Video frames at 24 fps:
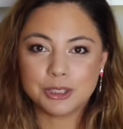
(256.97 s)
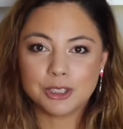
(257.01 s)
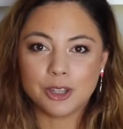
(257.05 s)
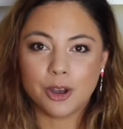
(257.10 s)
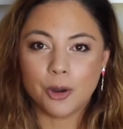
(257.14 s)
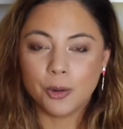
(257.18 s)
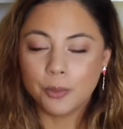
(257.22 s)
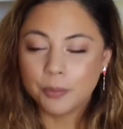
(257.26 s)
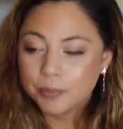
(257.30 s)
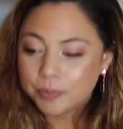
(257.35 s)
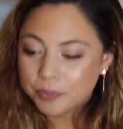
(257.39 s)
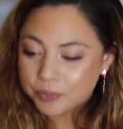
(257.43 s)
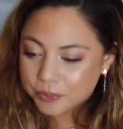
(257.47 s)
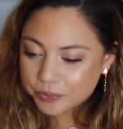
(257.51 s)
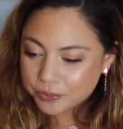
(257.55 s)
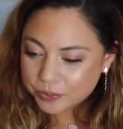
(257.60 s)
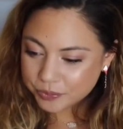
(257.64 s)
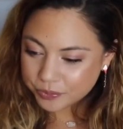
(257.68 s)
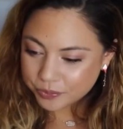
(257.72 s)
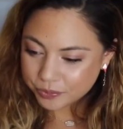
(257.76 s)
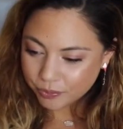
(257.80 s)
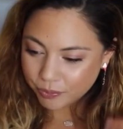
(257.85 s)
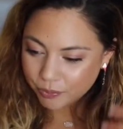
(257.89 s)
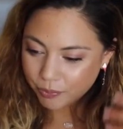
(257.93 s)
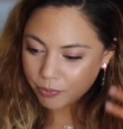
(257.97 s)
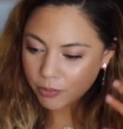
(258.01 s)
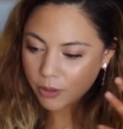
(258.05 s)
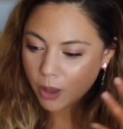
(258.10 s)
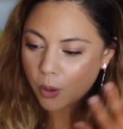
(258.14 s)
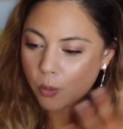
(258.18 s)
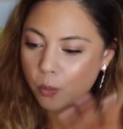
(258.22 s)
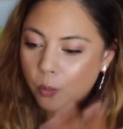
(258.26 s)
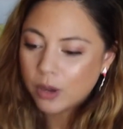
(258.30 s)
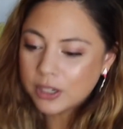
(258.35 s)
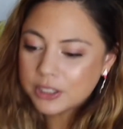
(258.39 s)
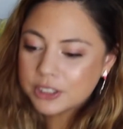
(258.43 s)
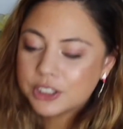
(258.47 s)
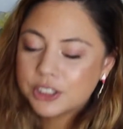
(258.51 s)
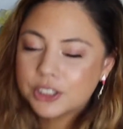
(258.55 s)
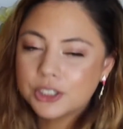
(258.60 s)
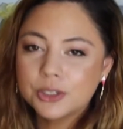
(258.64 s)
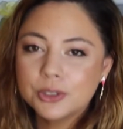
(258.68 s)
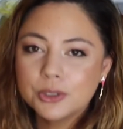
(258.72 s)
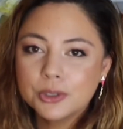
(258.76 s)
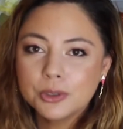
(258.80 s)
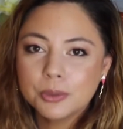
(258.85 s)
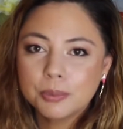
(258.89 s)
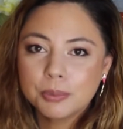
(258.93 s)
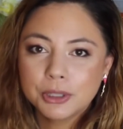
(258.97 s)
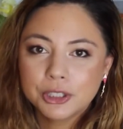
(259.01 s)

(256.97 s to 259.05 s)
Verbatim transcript: So once you